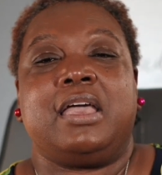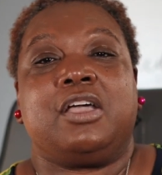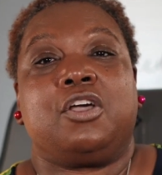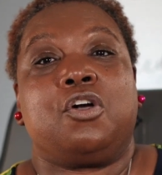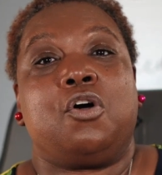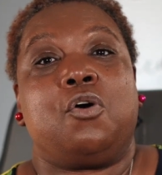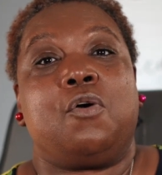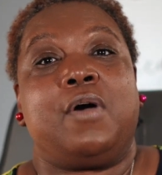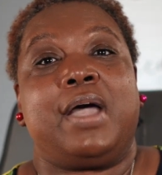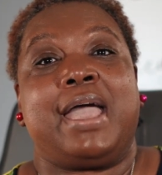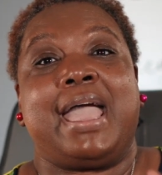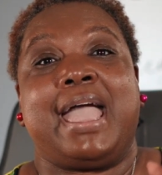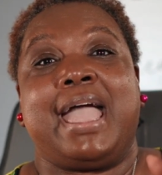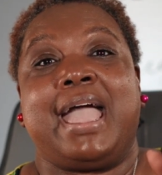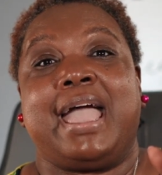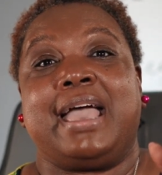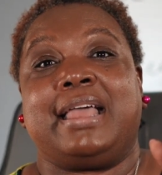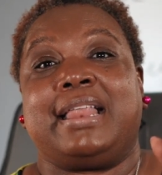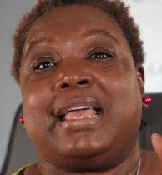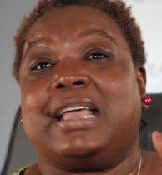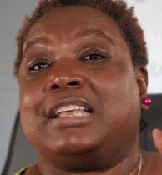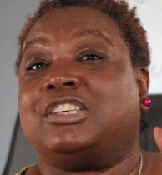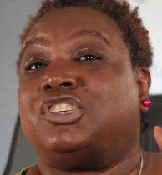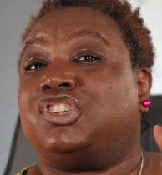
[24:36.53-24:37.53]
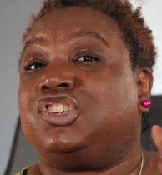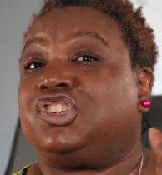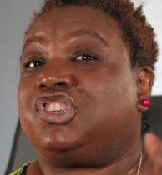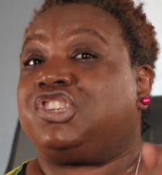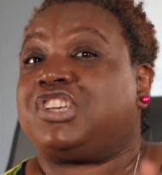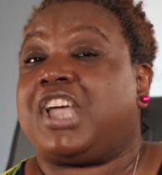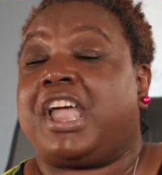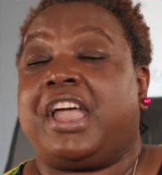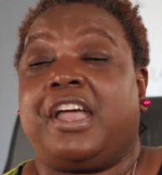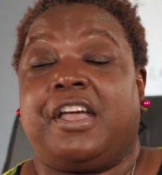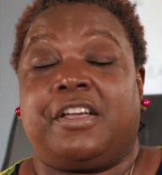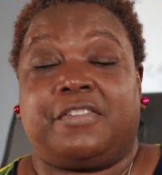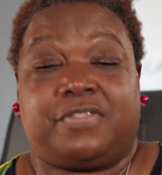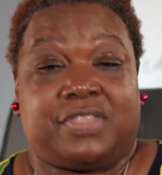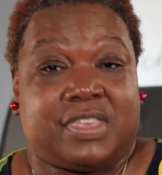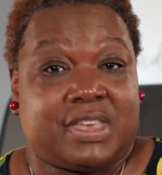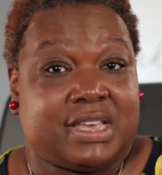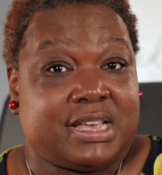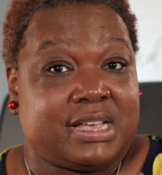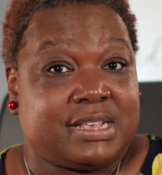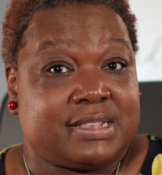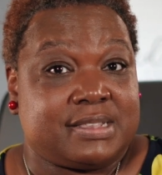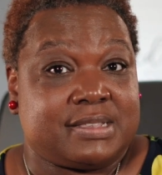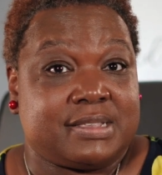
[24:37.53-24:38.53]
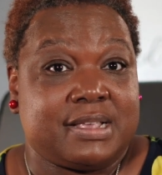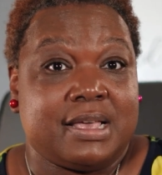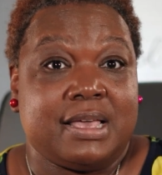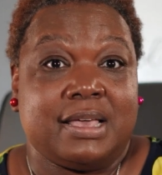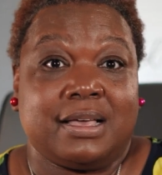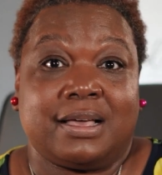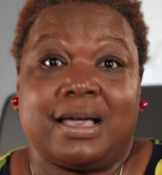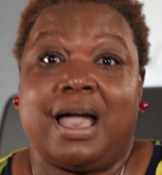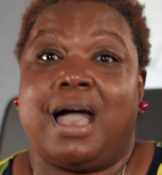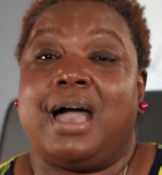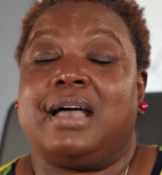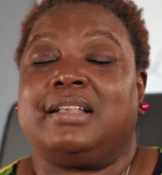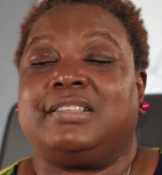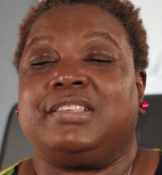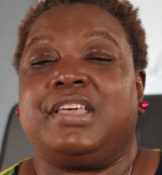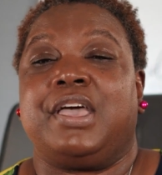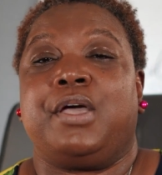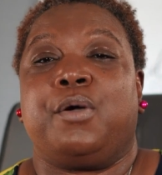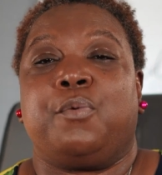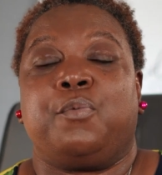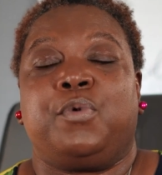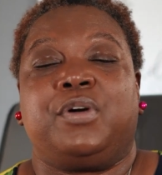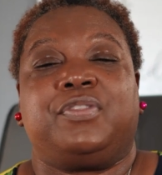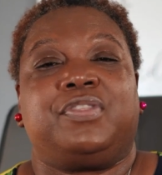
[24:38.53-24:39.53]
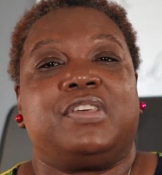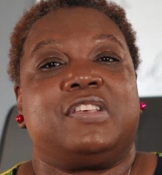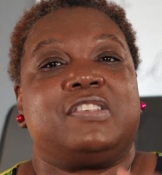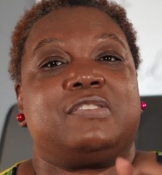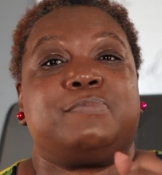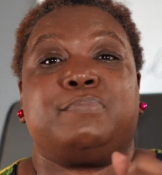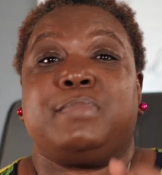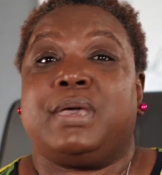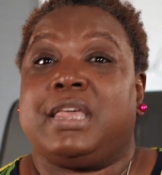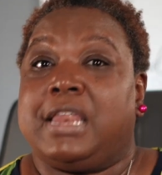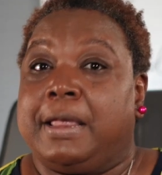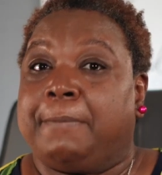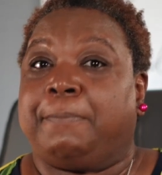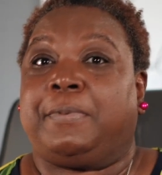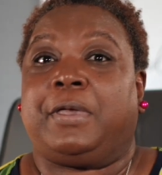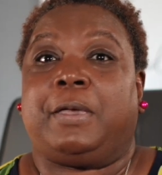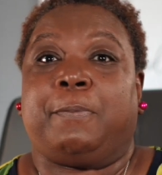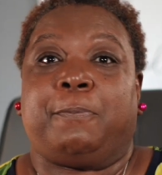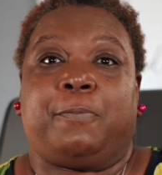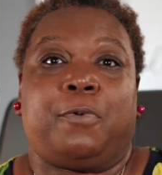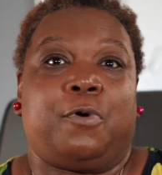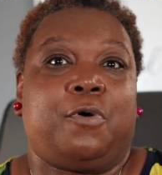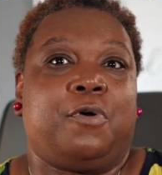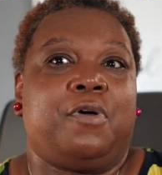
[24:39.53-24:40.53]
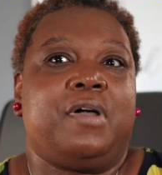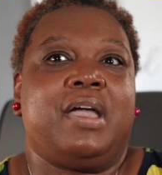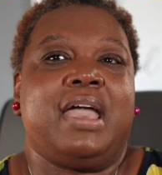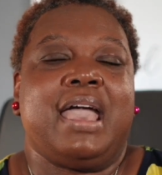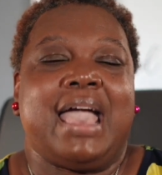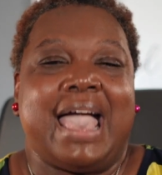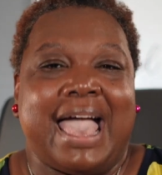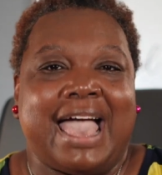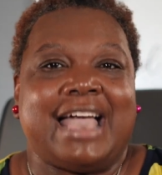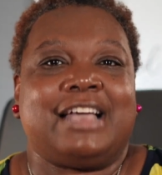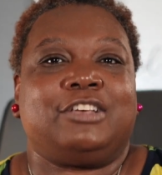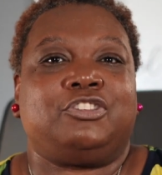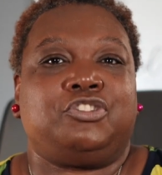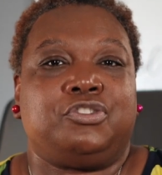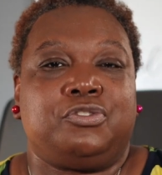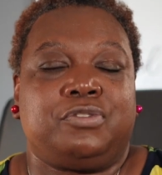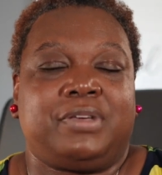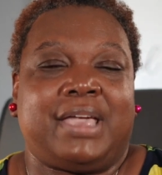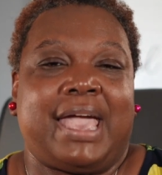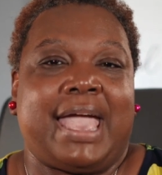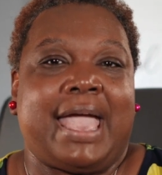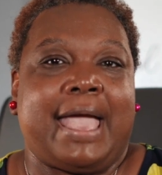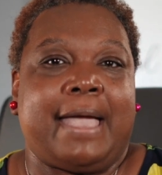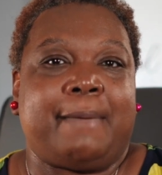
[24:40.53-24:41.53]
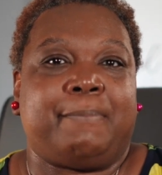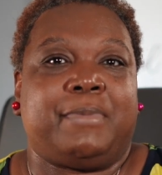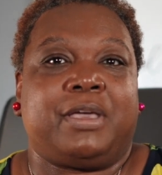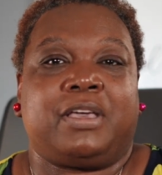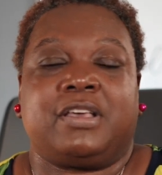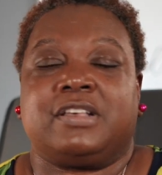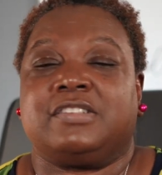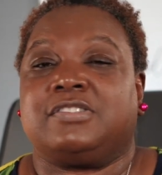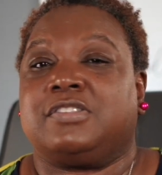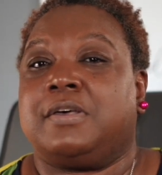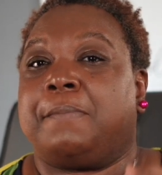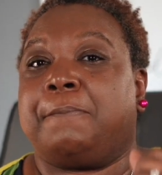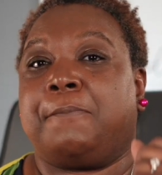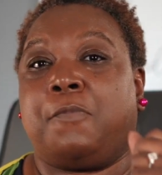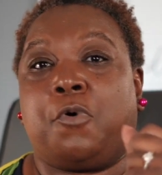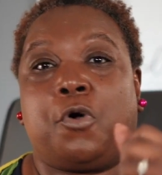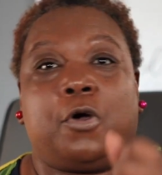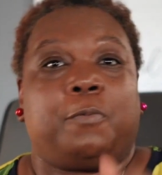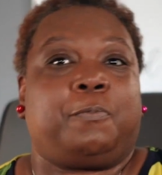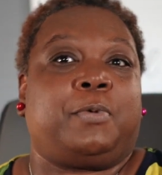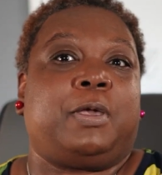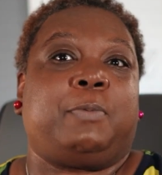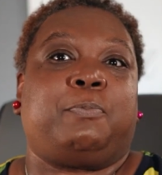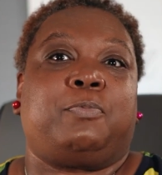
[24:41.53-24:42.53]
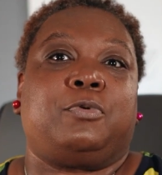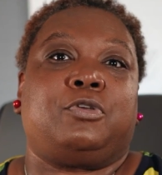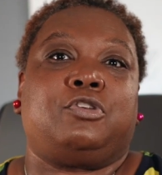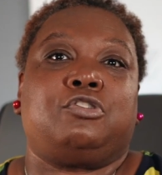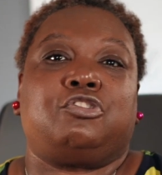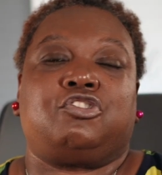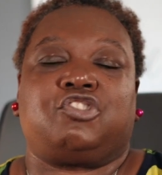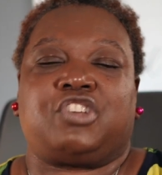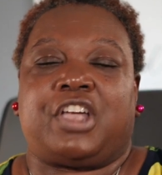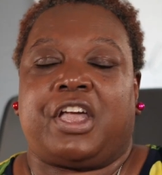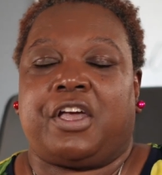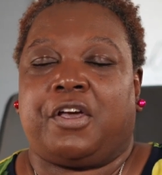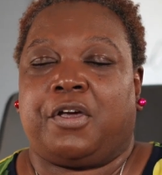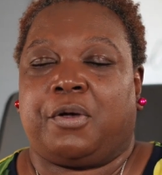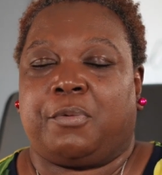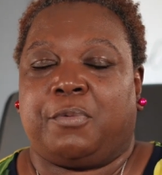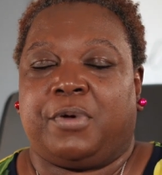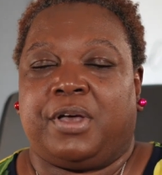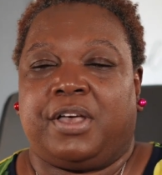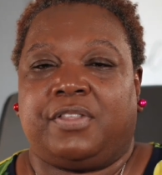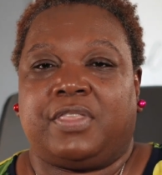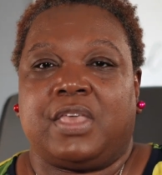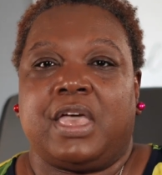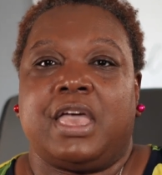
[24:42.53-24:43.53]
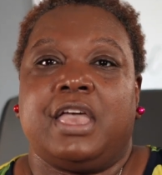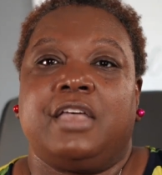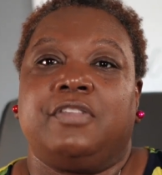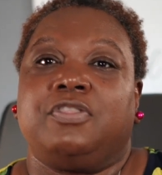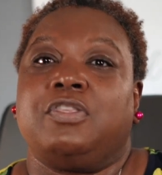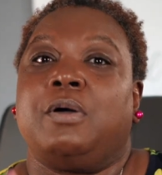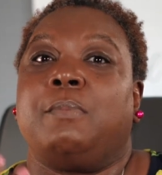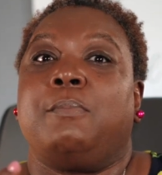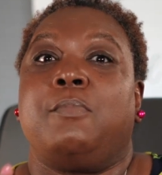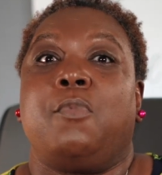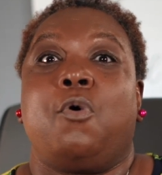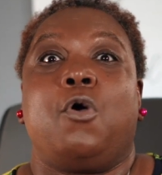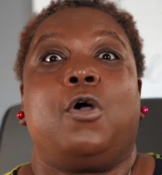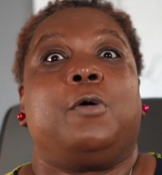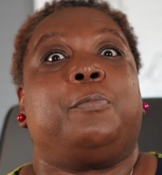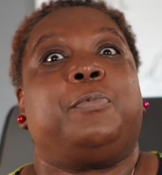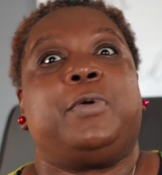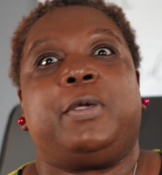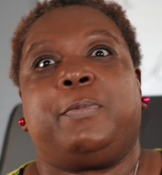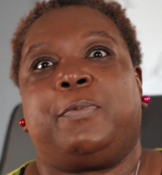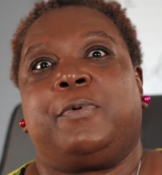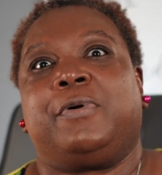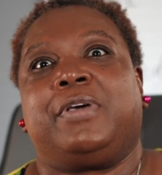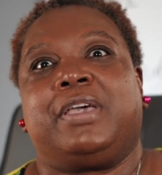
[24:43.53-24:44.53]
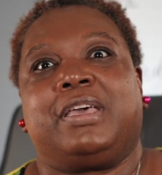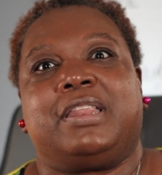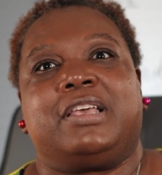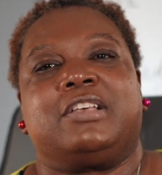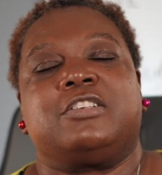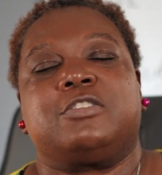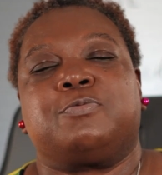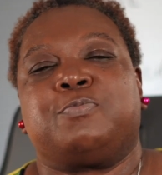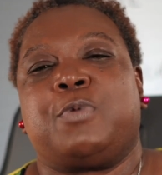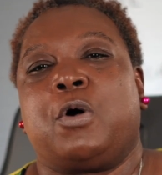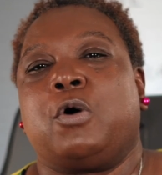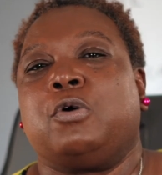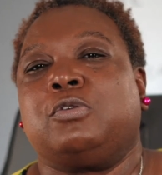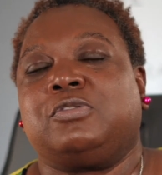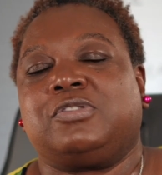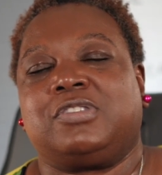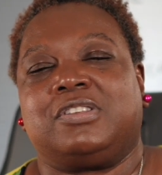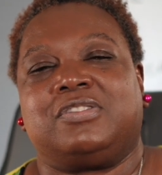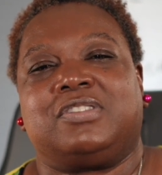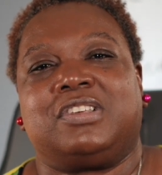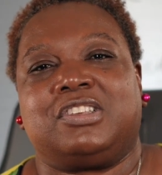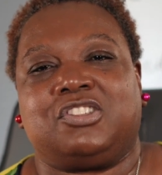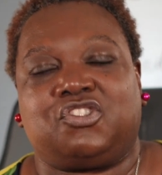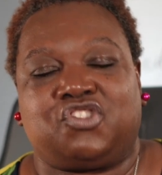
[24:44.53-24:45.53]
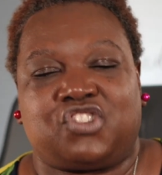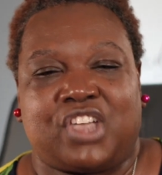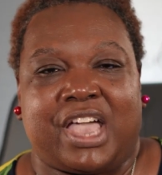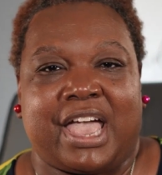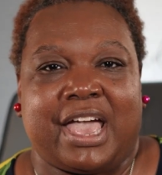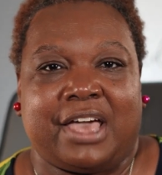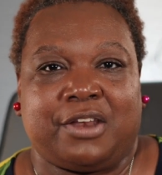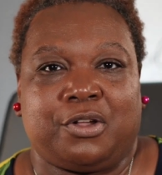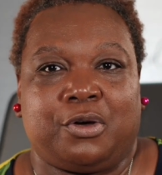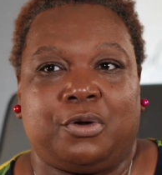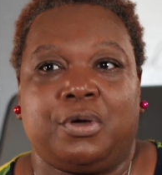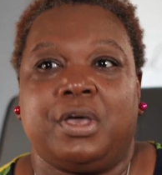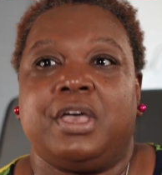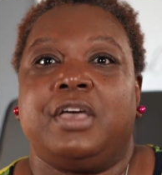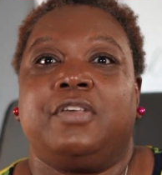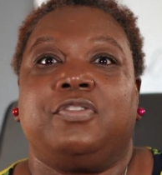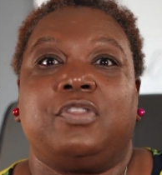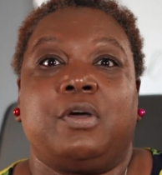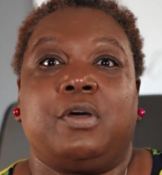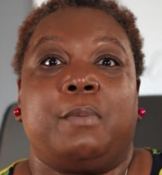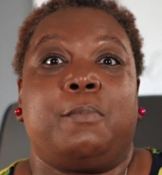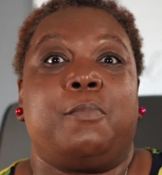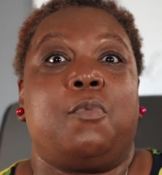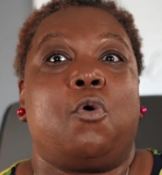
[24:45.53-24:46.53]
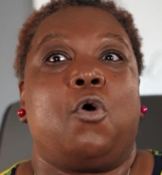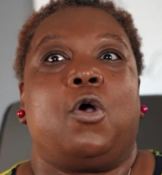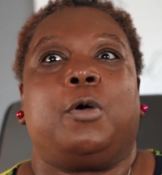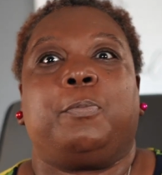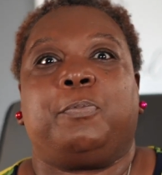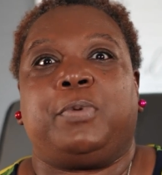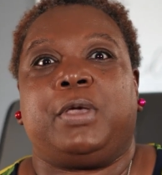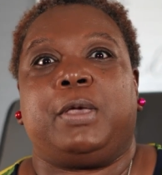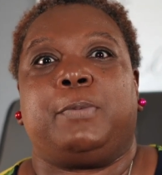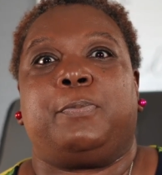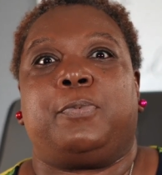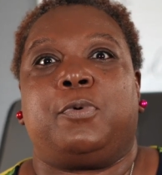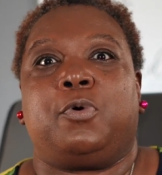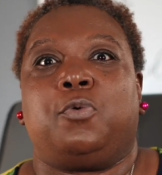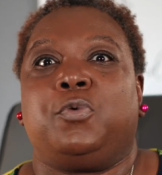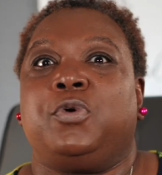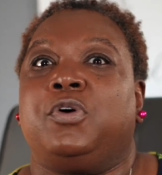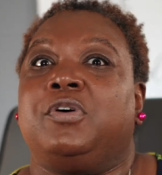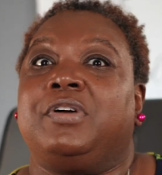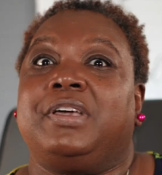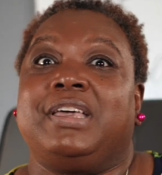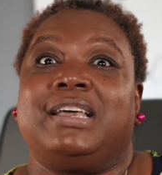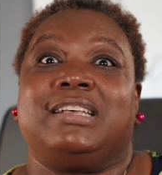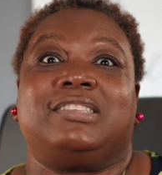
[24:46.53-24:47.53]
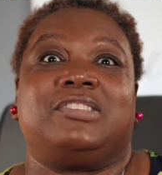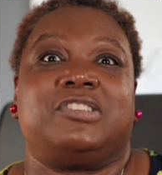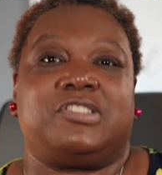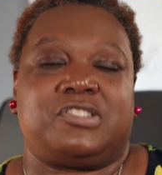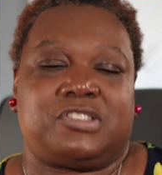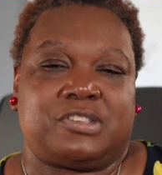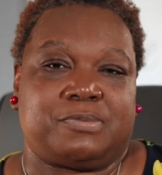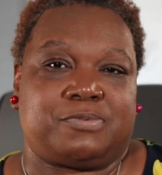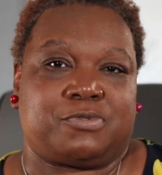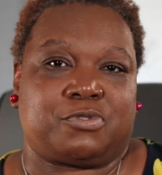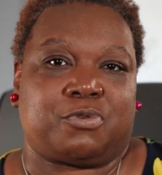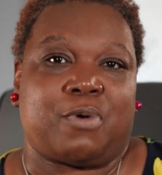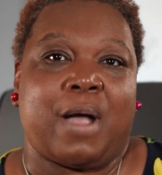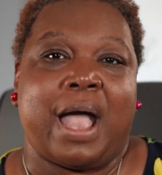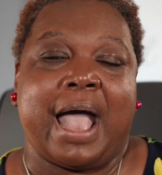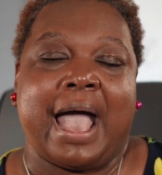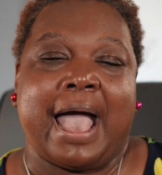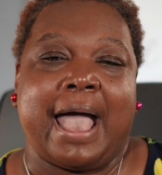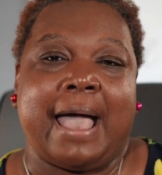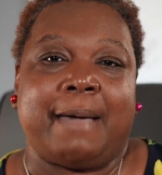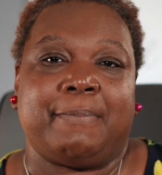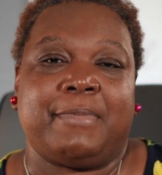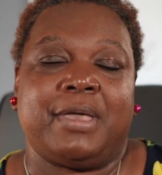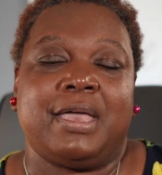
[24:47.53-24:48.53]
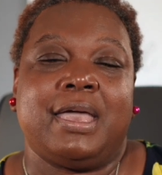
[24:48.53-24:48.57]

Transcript: Go ahead and share this content with as many people as you can, because the more people you share it with, the more people get exposed to this channel, the more people will get to subscribe.